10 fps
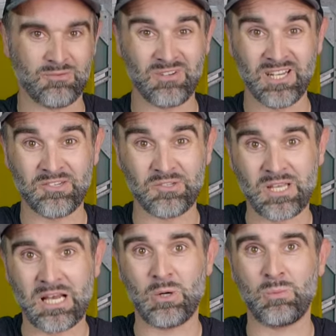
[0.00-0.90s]
It really
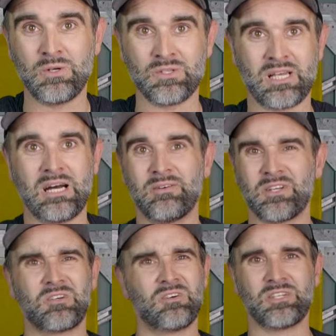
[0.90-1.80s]
does help us out.
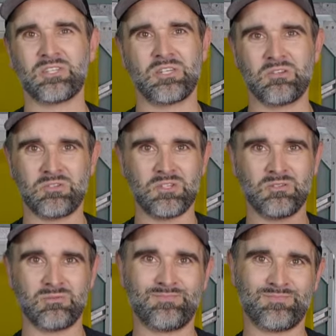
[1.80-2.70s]
And according to
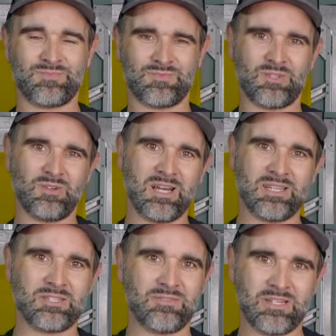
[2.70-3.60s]
YouTube, you'll
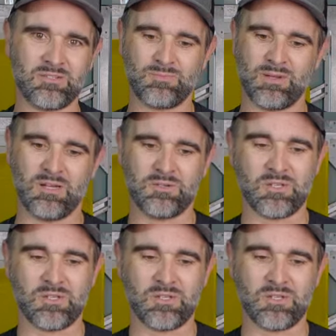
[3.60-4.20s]
like these videos below.